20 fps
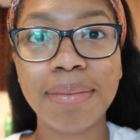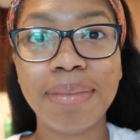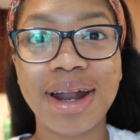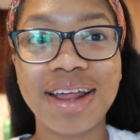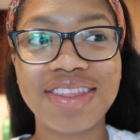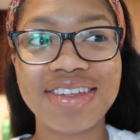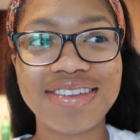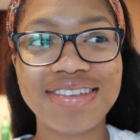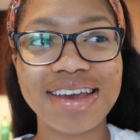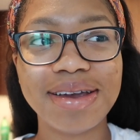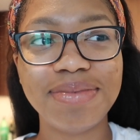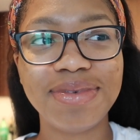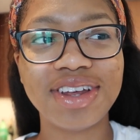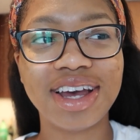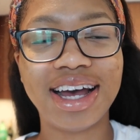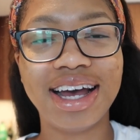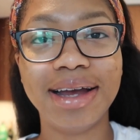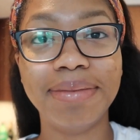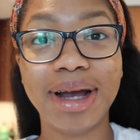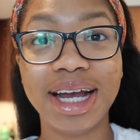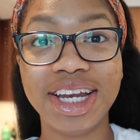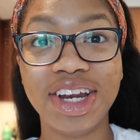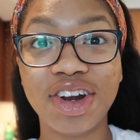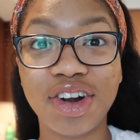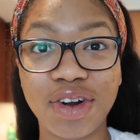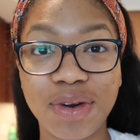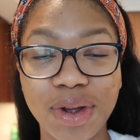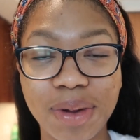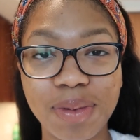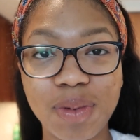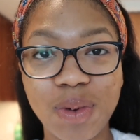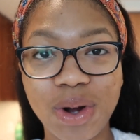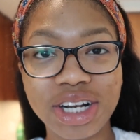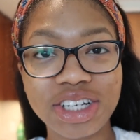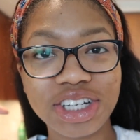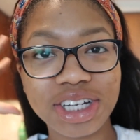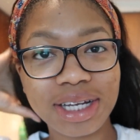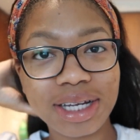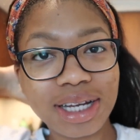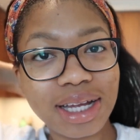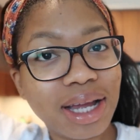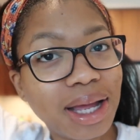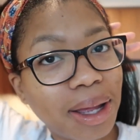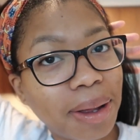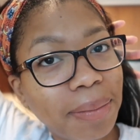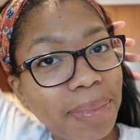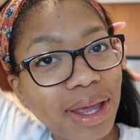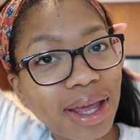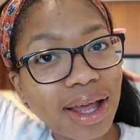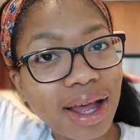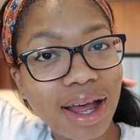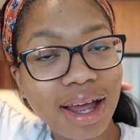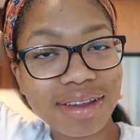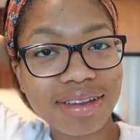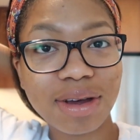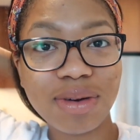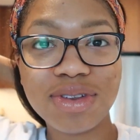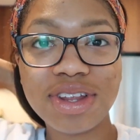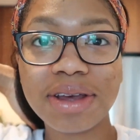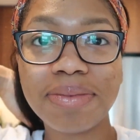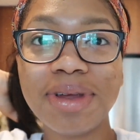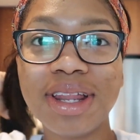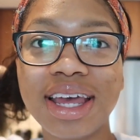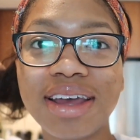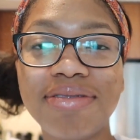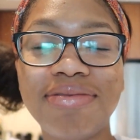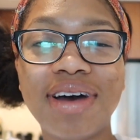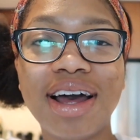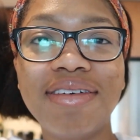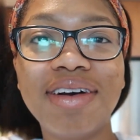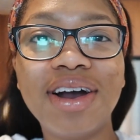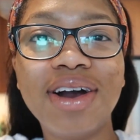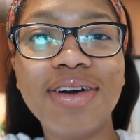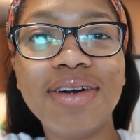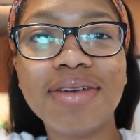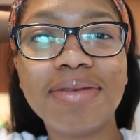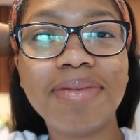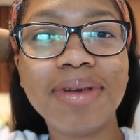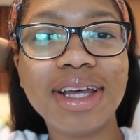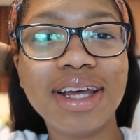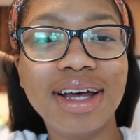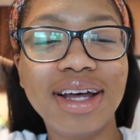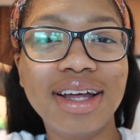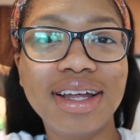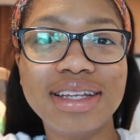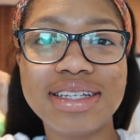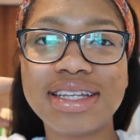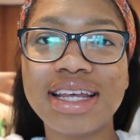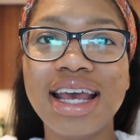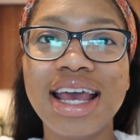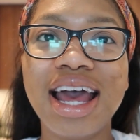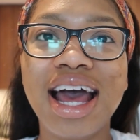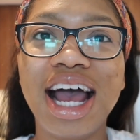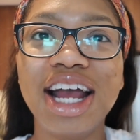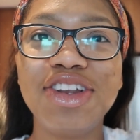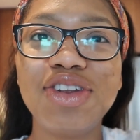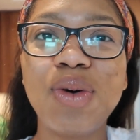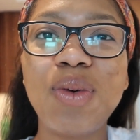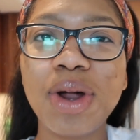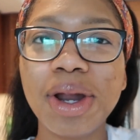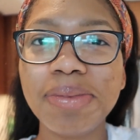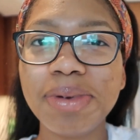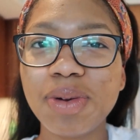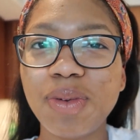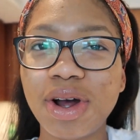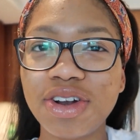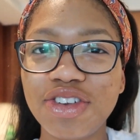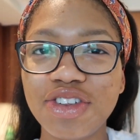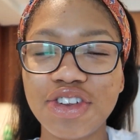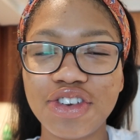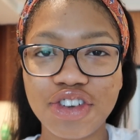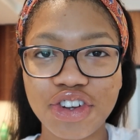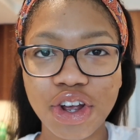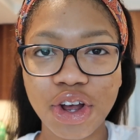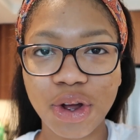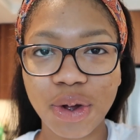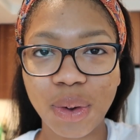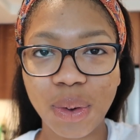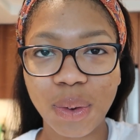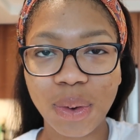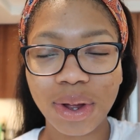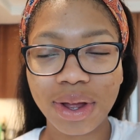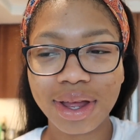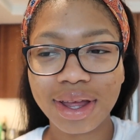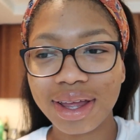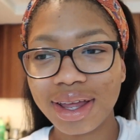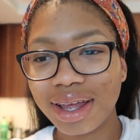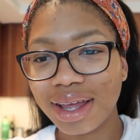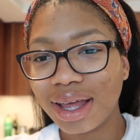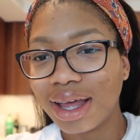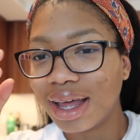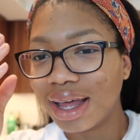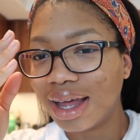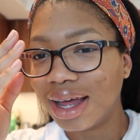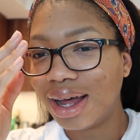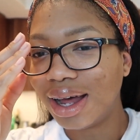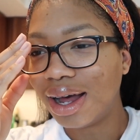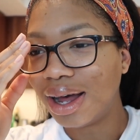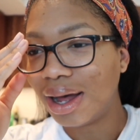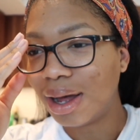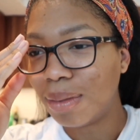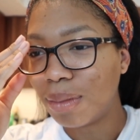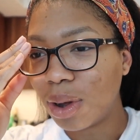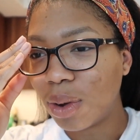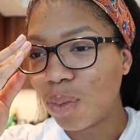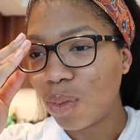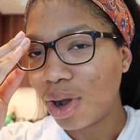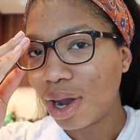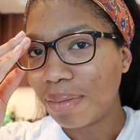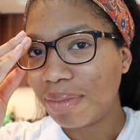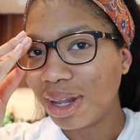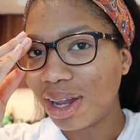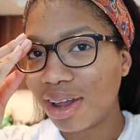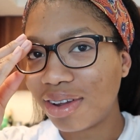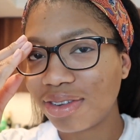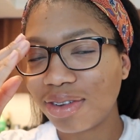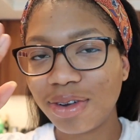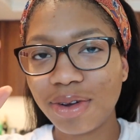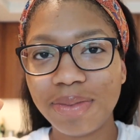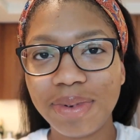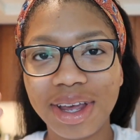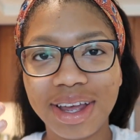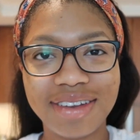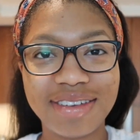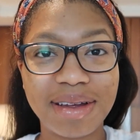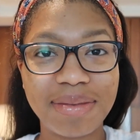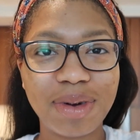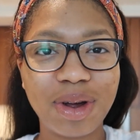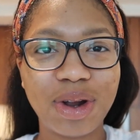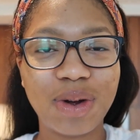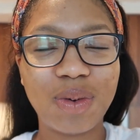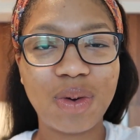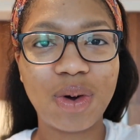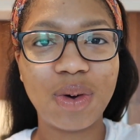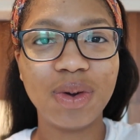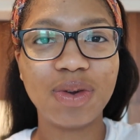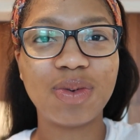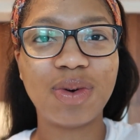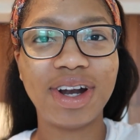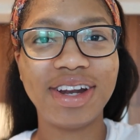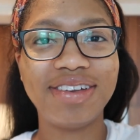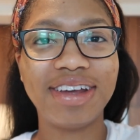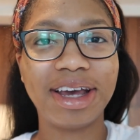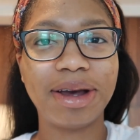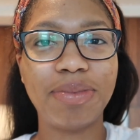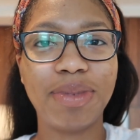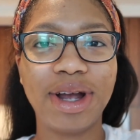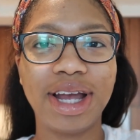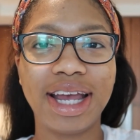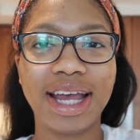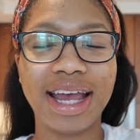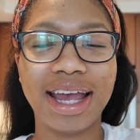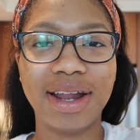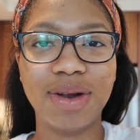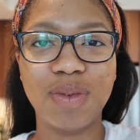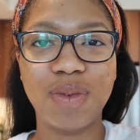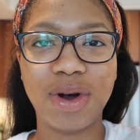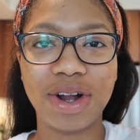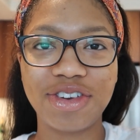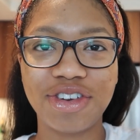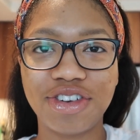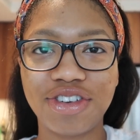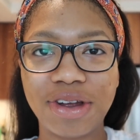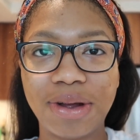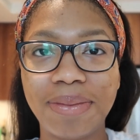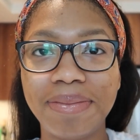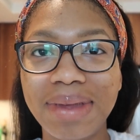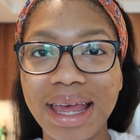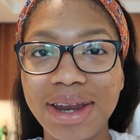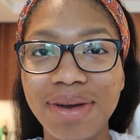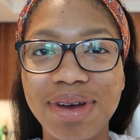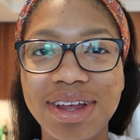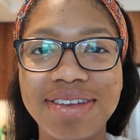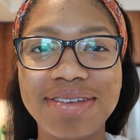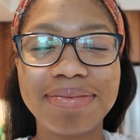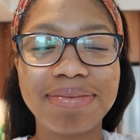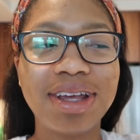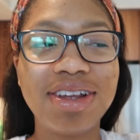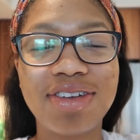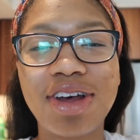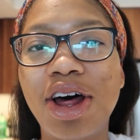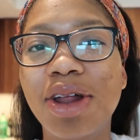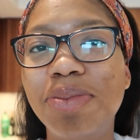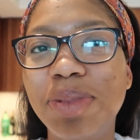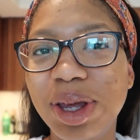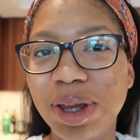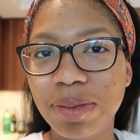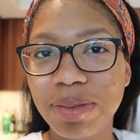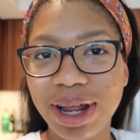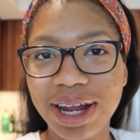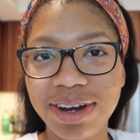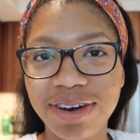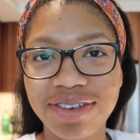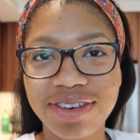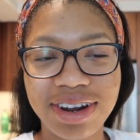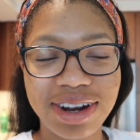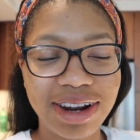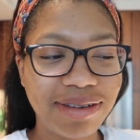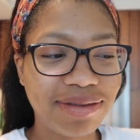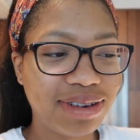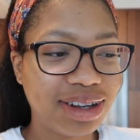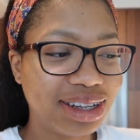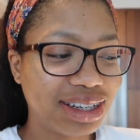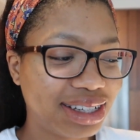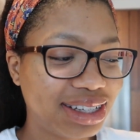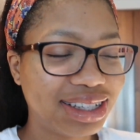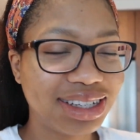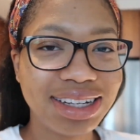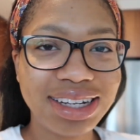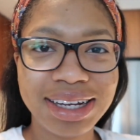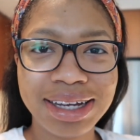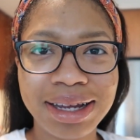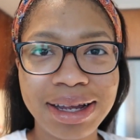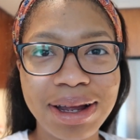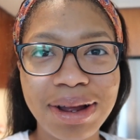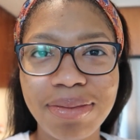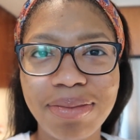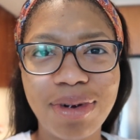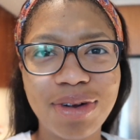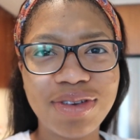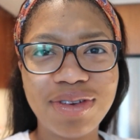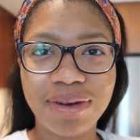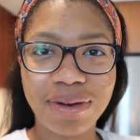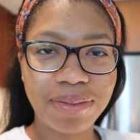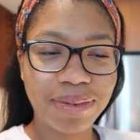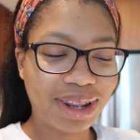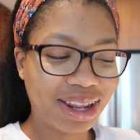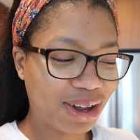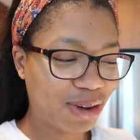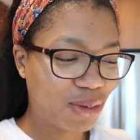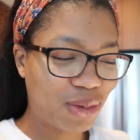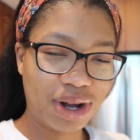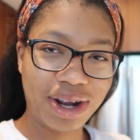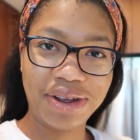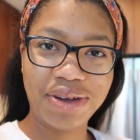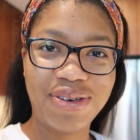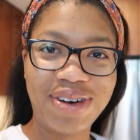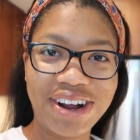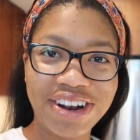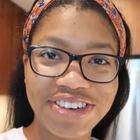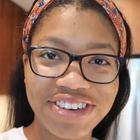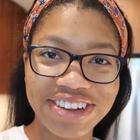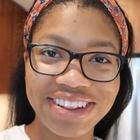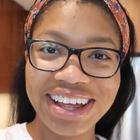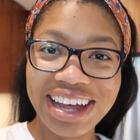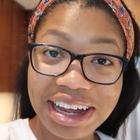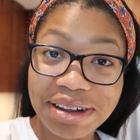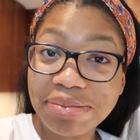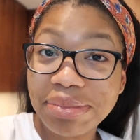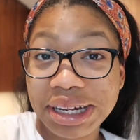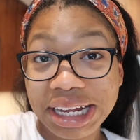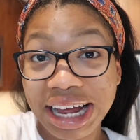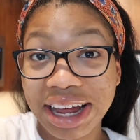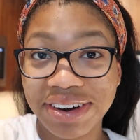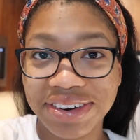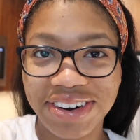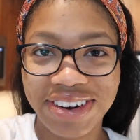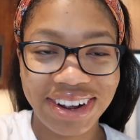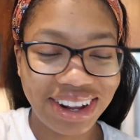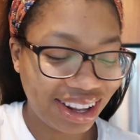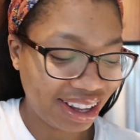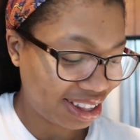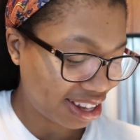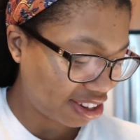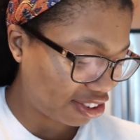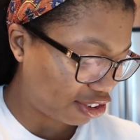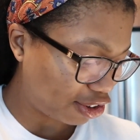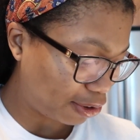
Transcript: But at the same time, I need to hurry up and watch it because it'll take me like five hours because I don't want to be watching the show um, while I'm in law school because I'm gonna always want to take a break and watch the show. Anyways, it's called Peaky Blinders on Netflix. Most people will be like, why are you watching that? But I don't know, I like that